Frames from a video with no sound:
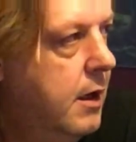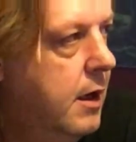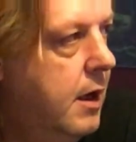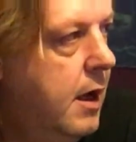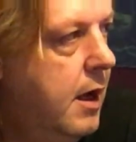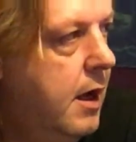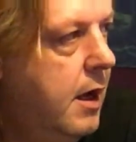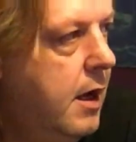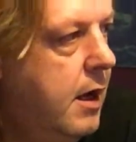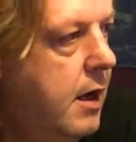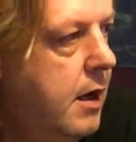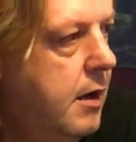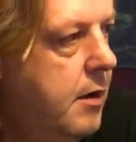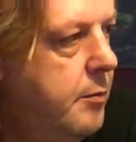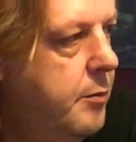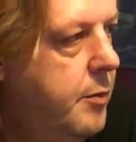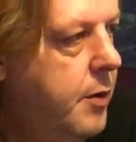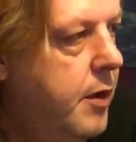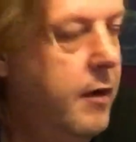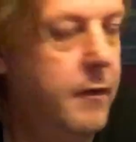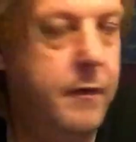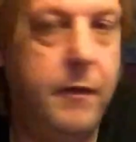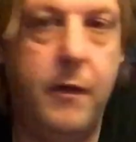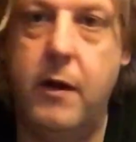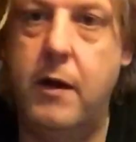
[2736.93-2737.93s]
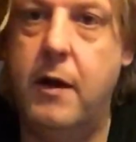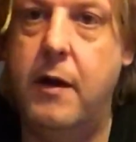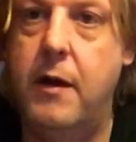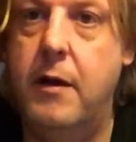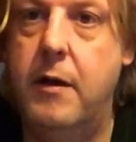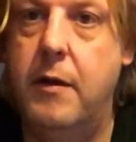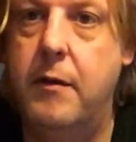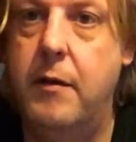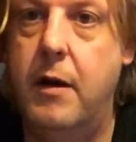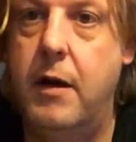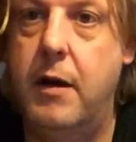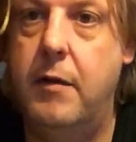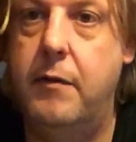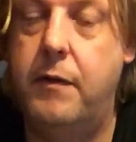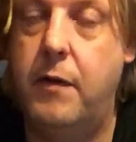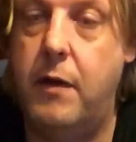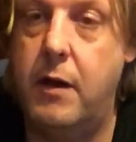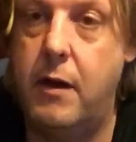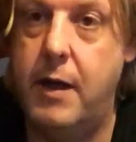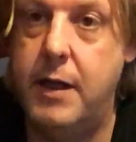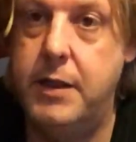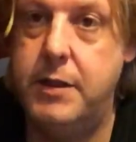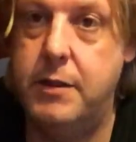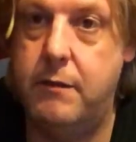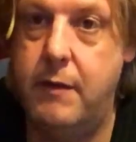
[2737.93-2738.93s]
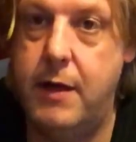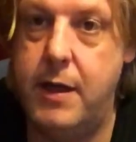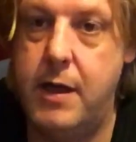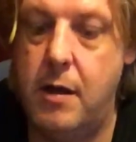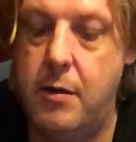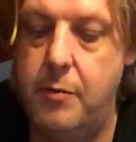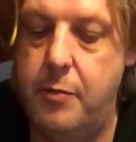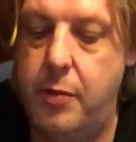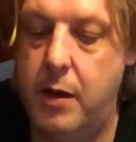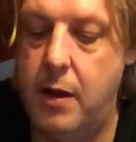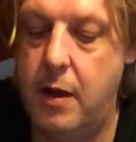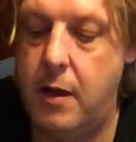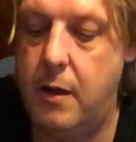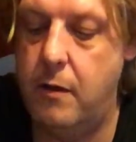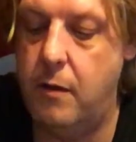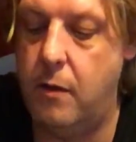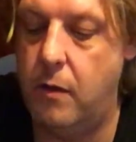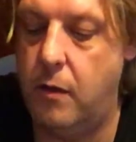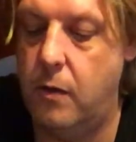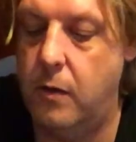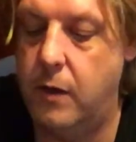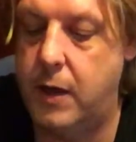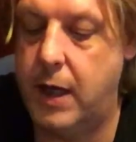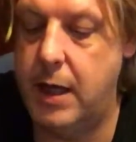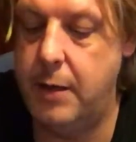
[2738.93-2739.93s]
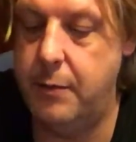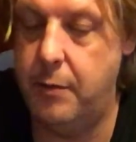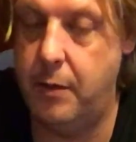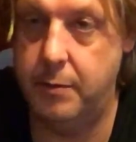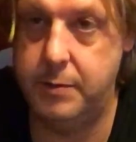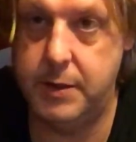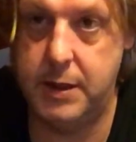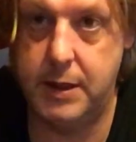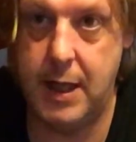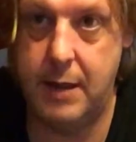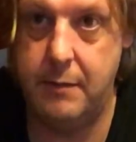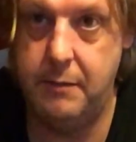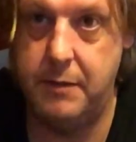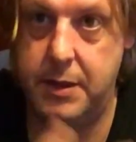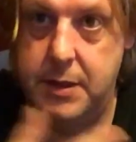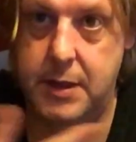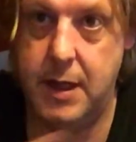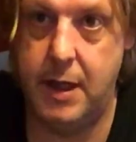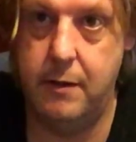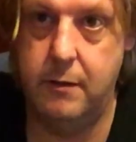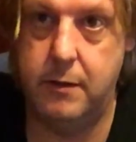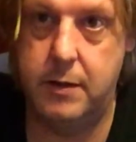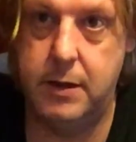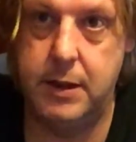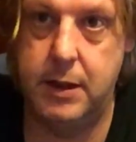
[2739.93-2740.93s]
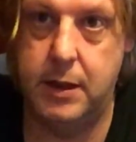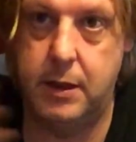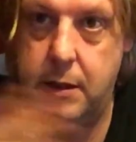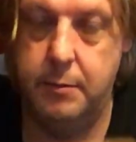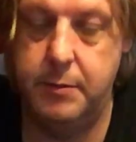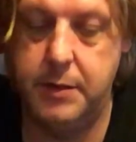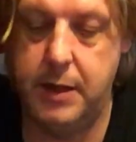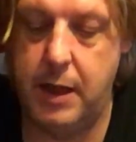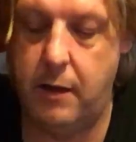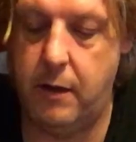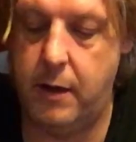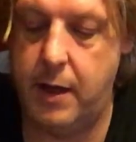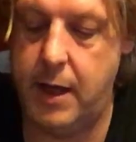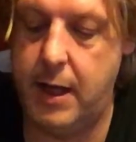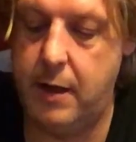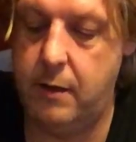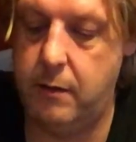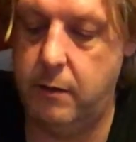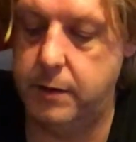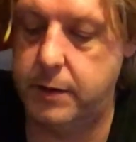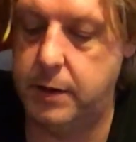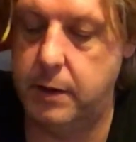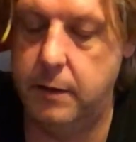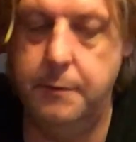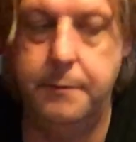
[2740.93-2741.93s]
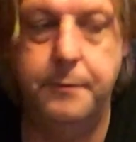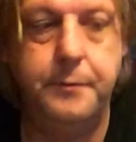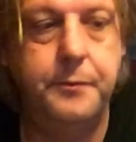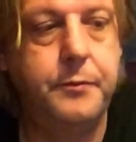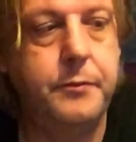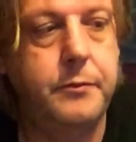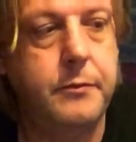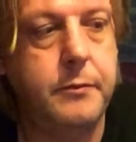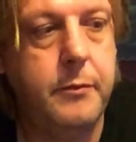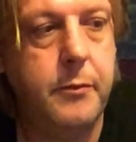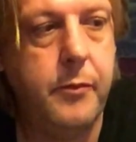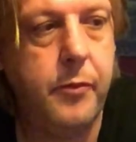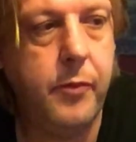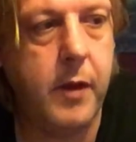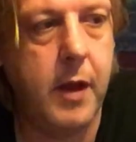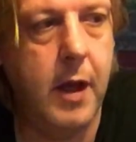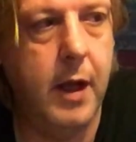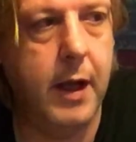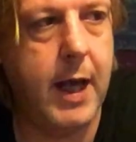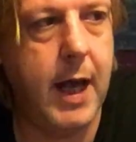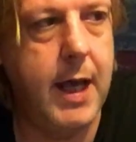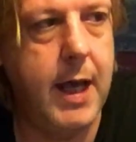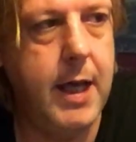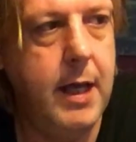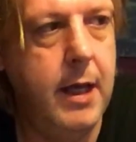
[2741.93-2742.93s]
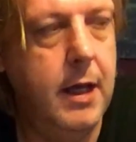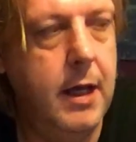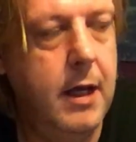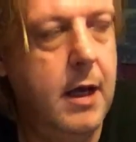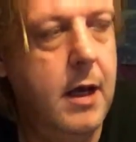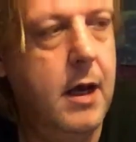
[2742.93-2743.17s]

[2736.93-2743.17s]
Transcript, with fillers: But follow Angel Radio below, or keep up to date with the channel because it comes out on here also. Okay?